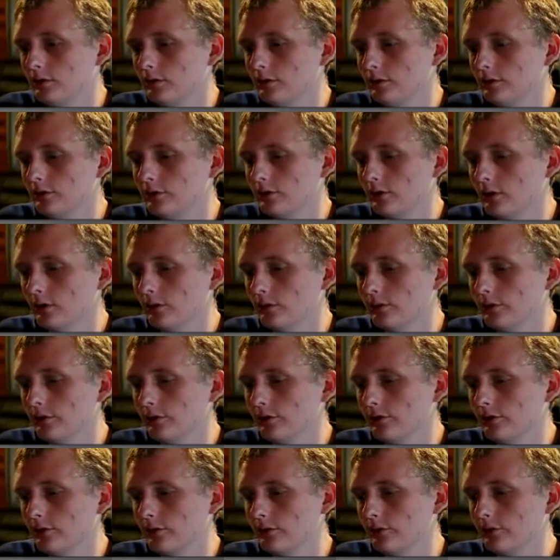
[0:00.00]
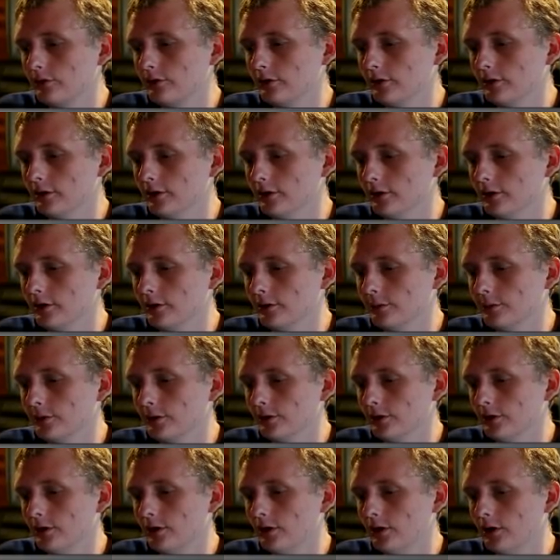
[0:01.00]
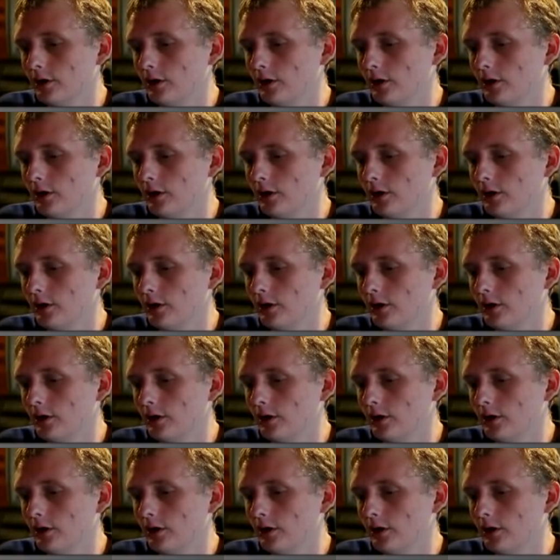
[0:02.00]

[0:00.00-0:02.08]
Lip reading: He's going with his own Selena Harpy.